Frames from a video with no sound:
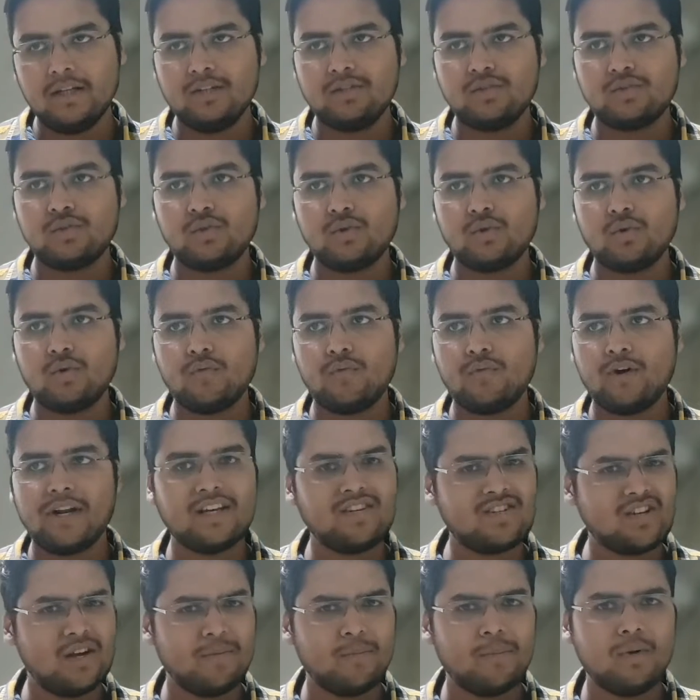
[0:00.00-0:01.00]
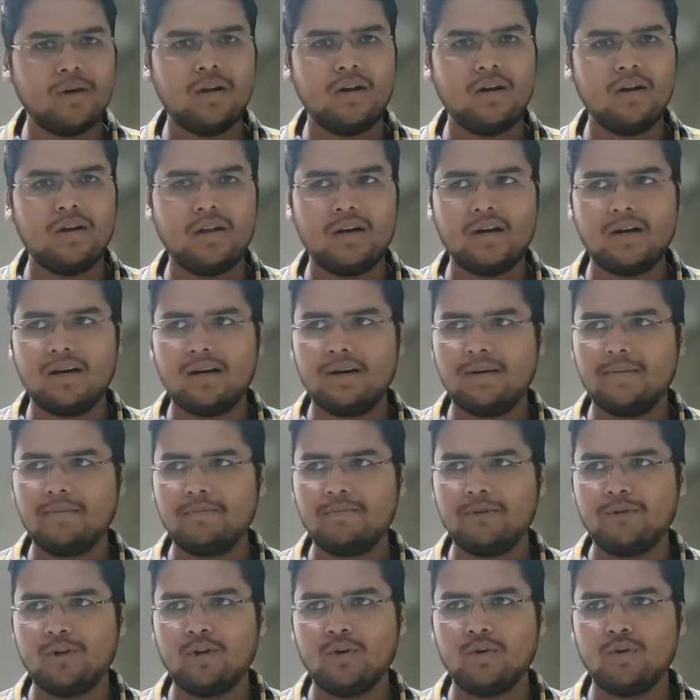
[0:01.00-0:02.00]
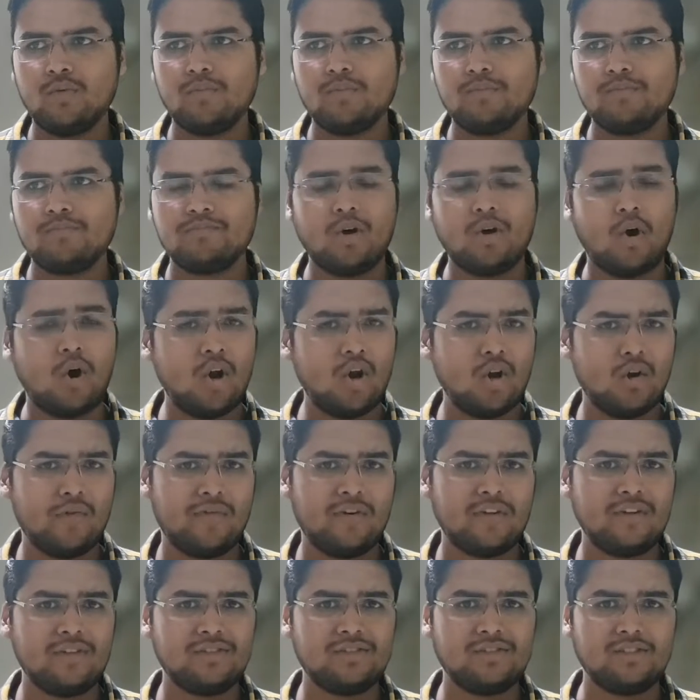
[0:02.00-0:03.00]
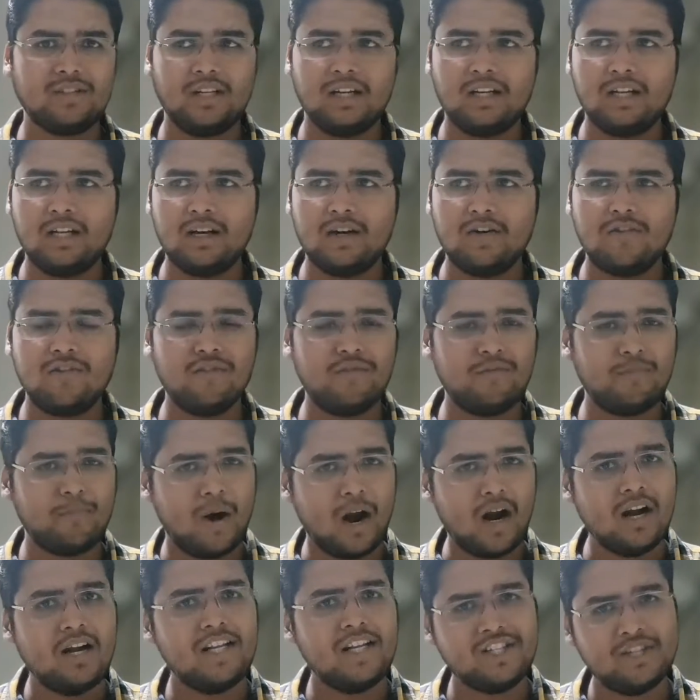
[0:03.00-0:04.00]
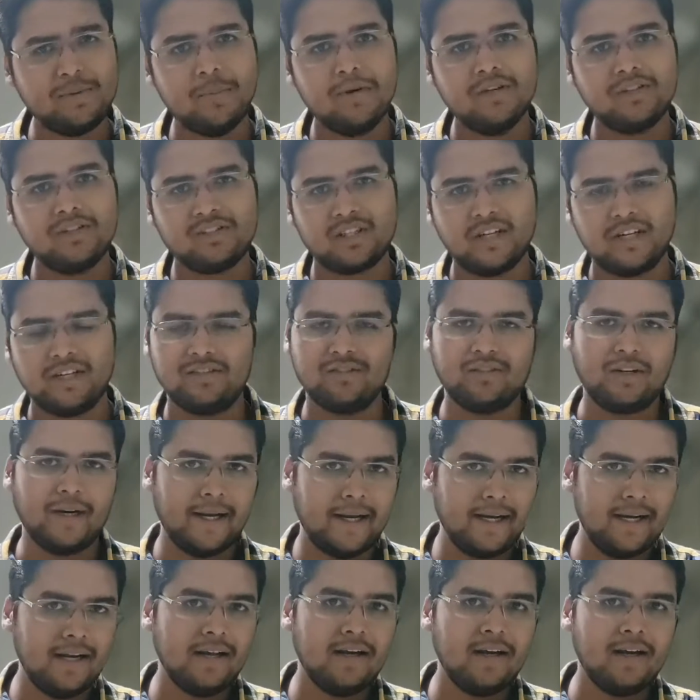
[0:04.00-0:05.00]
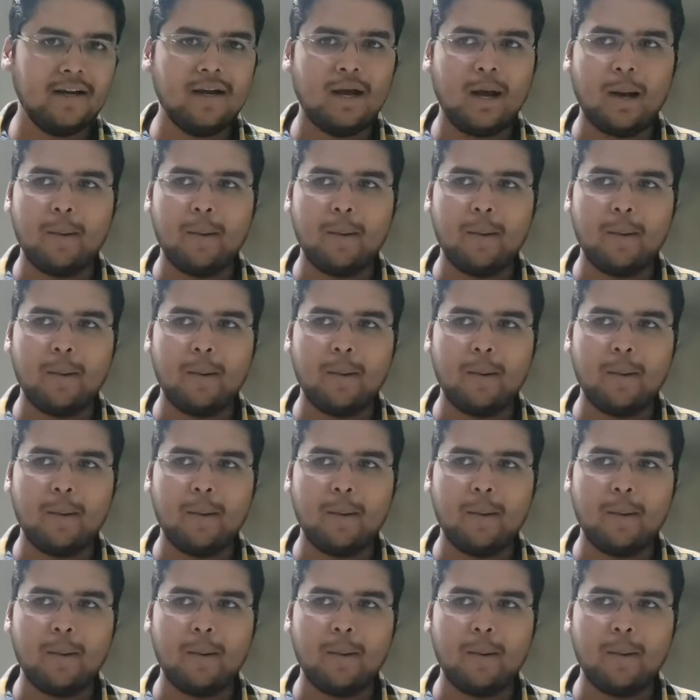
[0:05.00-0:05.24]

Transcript: So for example, all of us love Parle-G biscuits, right?